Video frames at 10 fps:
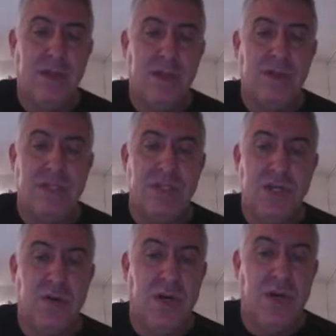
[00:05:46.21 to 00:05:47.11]

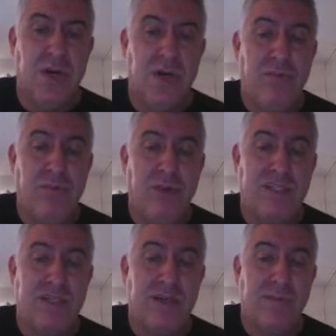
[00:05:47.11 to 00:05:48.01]
So we have
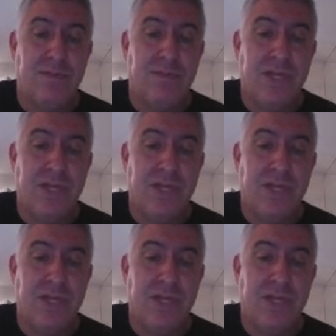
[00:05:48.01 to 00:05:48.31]
ways to